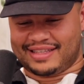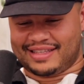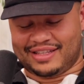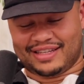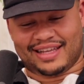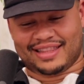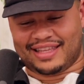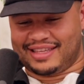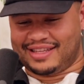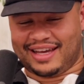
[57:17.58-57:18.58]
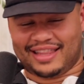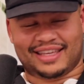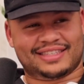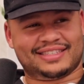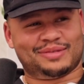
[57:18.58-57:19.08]
You're not
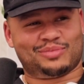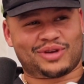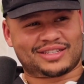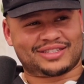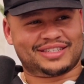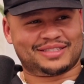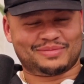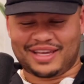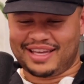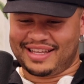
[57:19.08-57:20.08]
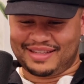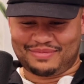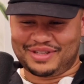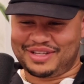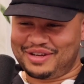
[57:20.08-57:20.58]
like, you see the pressure this man
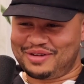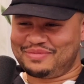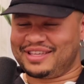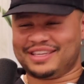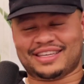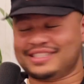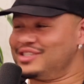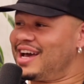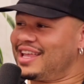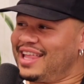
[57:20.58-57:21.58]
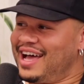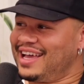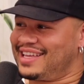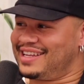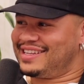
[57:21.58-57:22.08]
putting on me? Because you're not
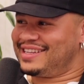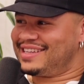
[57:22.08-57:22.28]
lying.